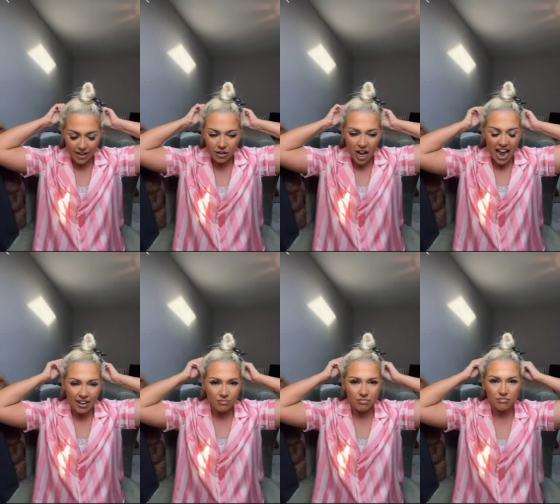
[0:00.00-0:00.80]
like
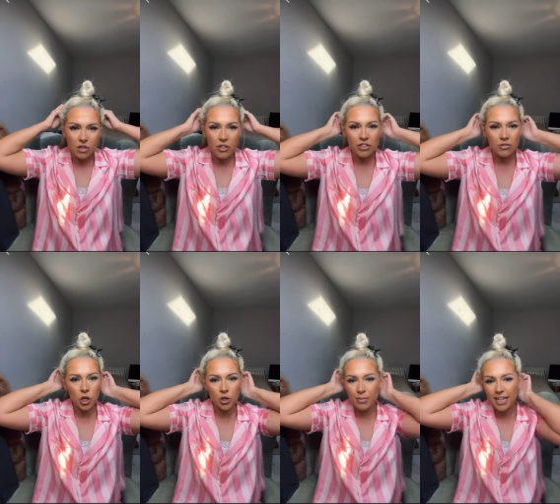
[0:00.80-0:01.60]

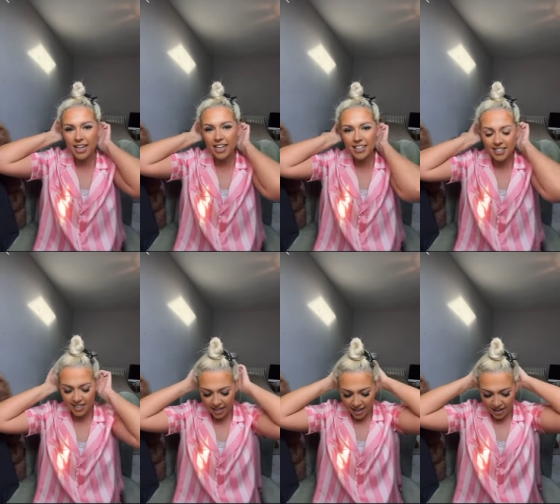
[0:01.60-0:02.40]
two
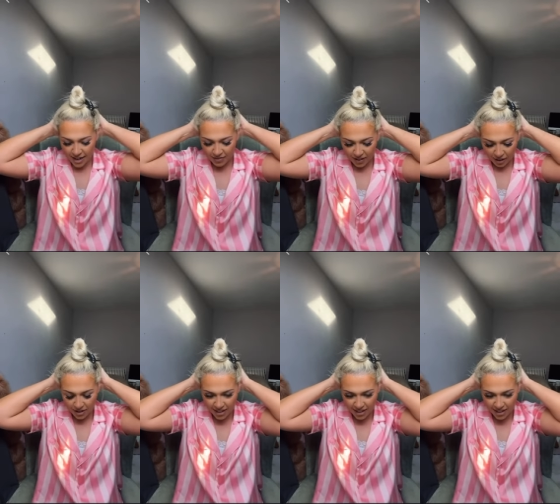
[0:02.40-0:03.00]
minutes. They are